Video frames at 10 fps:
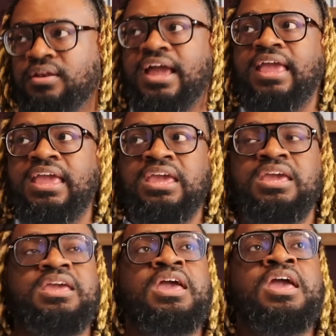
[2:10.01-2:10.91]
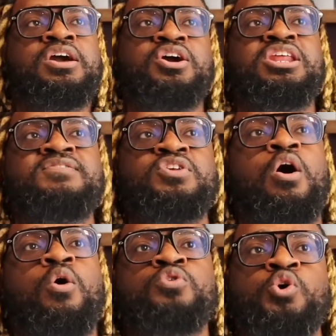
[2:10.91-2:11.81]
Like, he could even
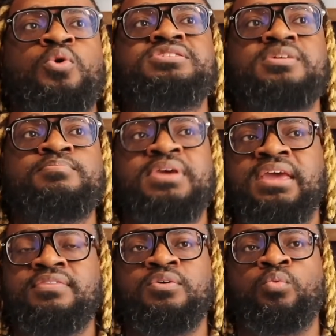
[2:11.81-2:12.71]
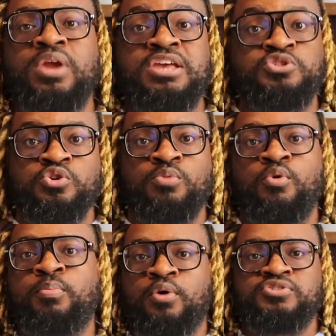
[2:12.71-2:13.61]
hold on to being the
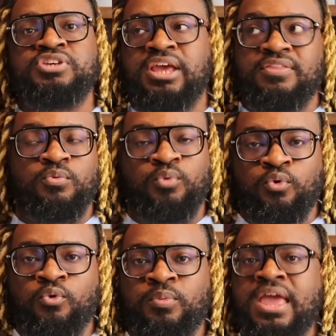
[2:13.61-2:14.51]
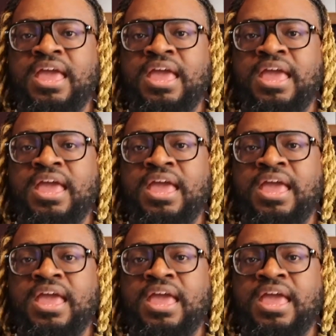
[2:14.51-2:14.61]
reasonable person in the room,